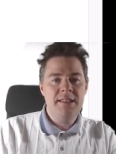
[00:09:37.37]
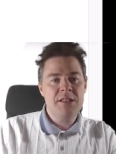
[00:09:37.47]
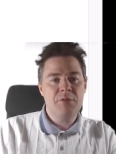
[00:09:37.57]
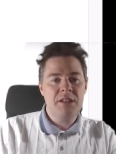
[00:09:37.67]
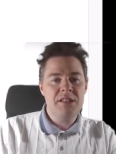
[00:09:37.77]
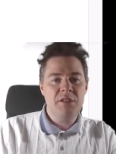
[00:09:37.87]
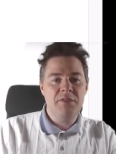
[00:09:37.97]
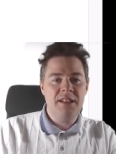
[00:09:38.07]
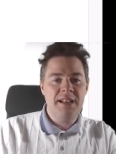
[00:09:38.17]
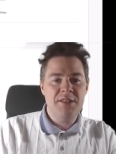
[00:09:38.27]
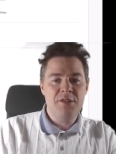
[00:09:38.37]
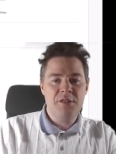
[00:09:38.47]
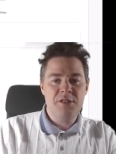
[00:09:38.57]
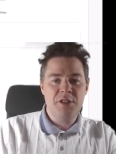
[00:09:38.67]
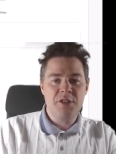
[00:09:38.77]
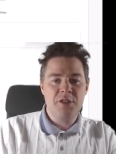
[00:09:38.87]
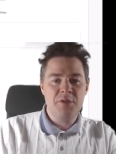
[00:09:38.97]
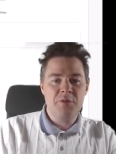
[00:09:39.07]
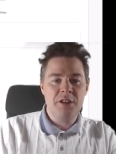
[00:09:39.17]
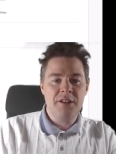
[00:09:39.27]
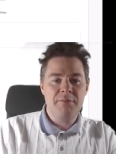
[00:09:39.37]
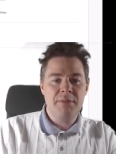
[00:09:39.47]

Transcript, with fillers: This one is offline, so it's not going to work.